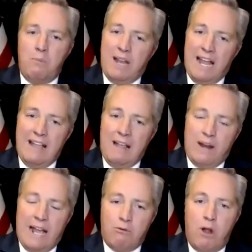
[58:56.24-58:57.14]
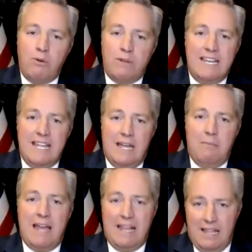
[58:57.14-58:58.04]
but what I wrote in
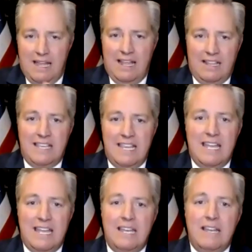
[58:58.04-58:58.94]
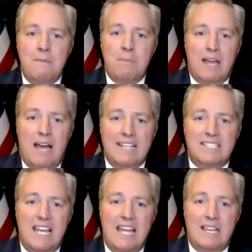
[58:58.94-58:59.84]
him at the end, I
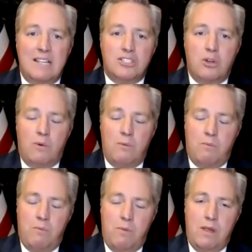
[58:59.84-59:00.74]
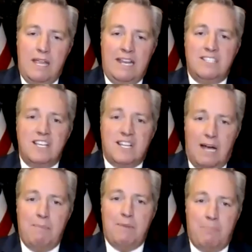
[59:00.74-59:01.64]
said, so it is
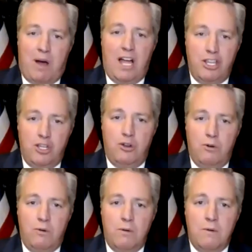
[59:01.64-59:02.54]
incumbent upon you